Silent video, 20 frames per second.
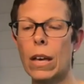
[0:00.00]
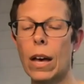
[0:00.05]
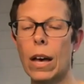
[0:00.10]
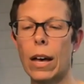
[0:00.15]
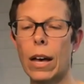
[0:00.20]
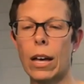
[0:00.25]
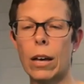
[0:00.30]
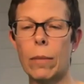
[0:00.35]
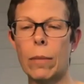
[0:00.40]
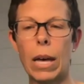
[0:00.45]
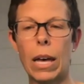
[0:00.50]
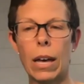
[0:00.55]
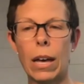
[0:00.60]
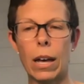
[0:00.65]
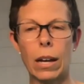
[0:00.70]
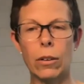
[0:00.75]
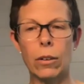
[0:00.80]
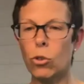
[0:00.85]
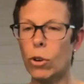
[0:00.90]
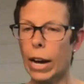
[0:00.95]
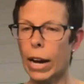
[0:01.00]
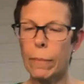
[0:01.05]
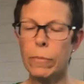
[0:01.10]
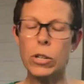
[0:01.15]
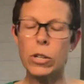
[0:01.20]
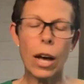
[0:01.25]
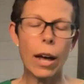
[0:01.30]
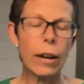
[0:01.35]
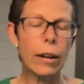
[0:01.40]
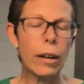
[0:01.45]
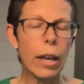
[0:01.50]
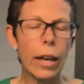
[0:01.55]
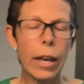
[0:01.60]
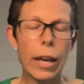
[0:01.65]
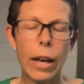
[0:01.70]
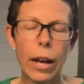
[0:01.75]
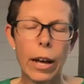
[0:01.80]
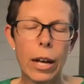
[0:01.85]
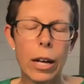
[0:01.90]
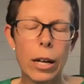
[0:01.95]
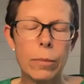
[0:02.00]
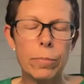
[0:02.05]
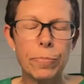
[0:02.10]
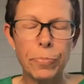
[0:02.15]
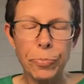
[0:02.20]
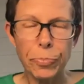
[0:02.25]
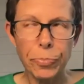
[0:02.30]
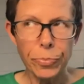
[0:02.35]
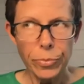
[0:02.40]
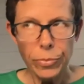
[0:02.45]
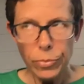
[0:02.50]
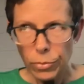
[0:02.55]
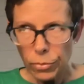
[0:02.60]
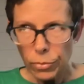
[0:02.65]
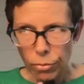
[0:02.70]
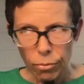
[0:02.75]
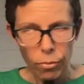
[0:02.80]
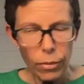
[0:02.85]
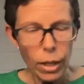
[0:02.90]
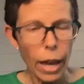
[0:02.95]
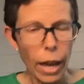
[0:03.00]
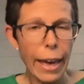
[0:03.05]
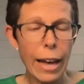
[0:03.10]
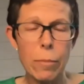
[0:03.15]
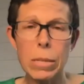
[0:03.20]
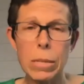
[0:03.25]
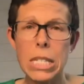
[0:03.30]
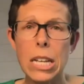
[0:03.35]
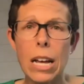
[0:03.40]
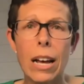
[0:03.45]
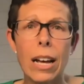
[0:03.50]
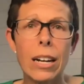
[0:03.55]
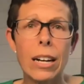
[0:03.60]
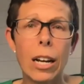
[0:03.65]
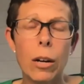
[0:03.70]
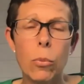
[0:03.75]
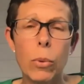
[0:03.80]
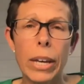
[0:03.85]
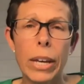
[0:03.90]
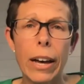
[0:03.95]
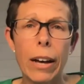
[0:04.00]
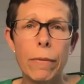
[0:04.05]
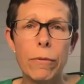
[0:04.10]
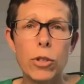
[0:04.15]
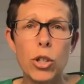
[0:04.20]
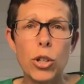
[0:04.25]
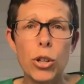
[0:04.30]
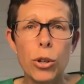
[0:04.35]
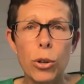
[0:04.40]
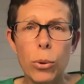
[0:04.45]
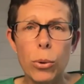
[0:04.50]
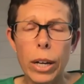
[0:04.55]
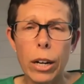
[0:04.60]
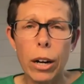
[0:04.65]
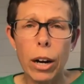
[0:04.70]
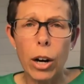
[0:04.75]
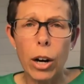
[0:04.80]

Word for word: um, and grabbed on um, Amazon and we have two in our